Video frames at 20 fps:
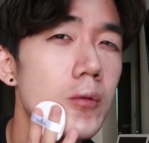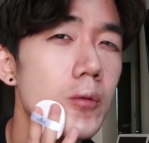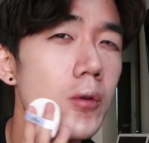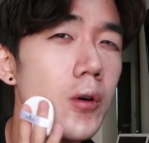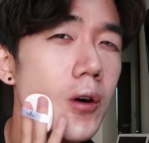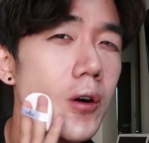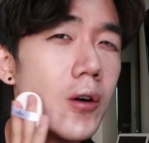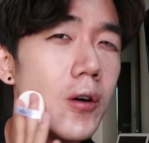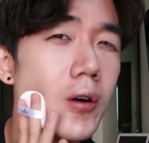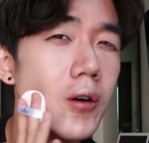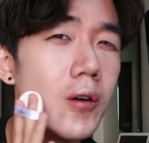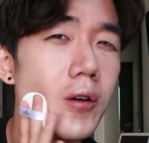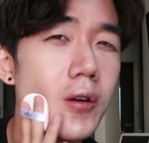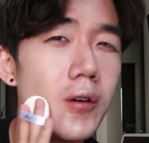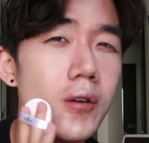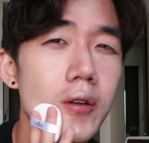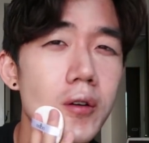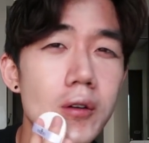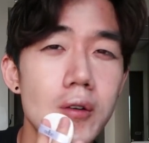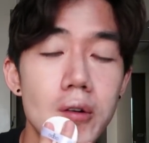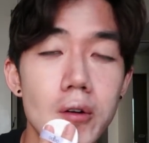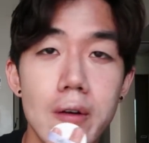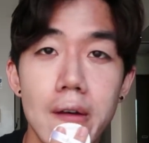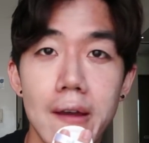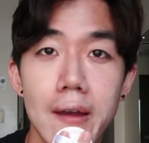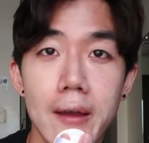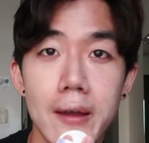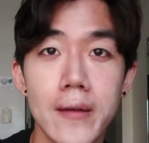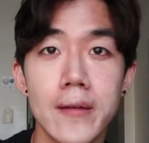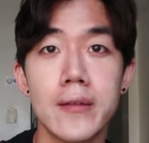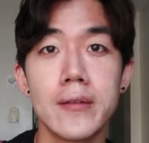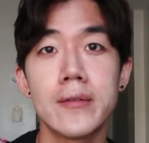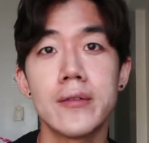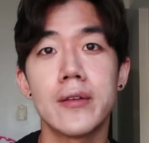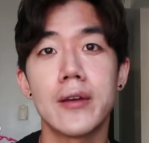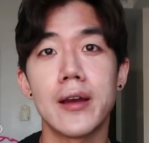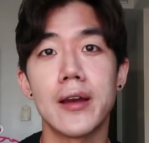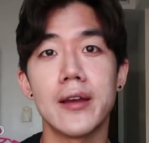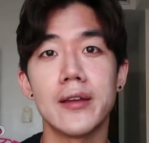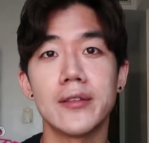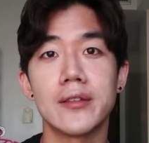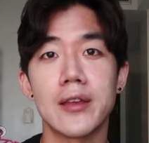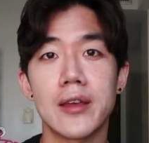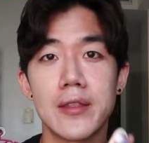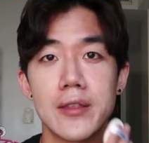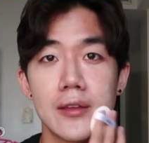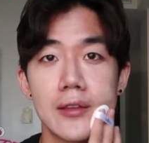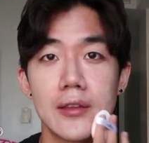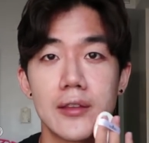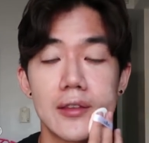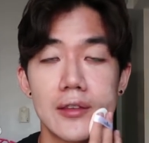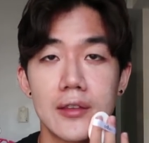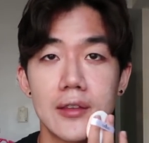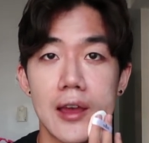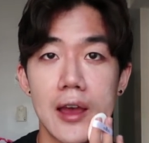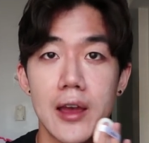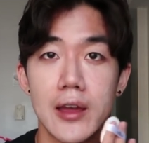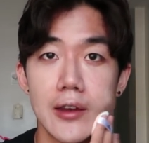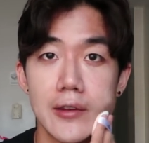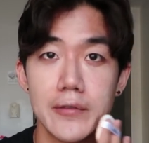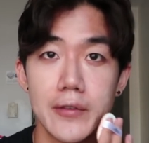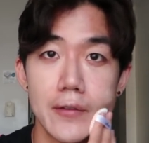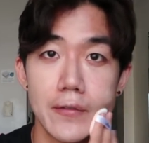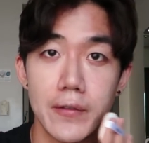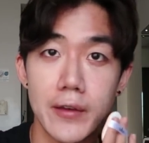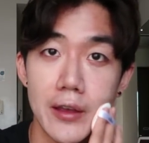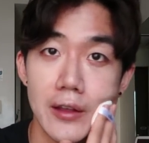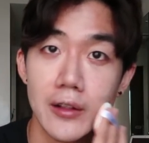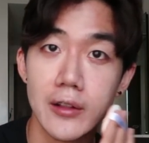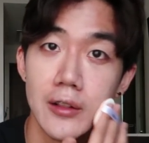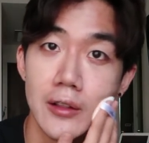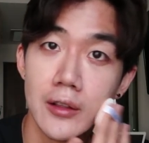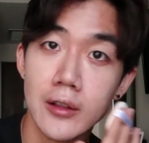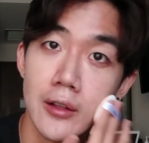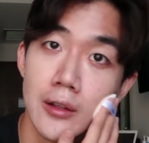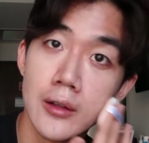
Whoa, okay, you guys, I think this is kind of a fail.